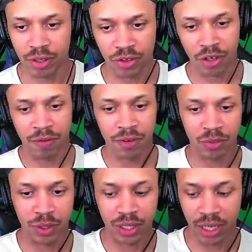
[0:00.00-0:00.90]
service,
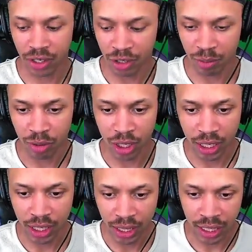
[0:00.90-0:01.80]
which I should put it
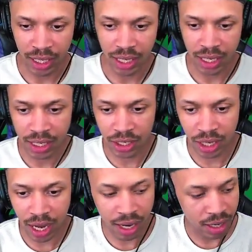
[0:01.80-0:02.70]
in the
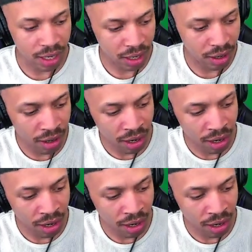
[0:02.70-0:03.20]
chat here,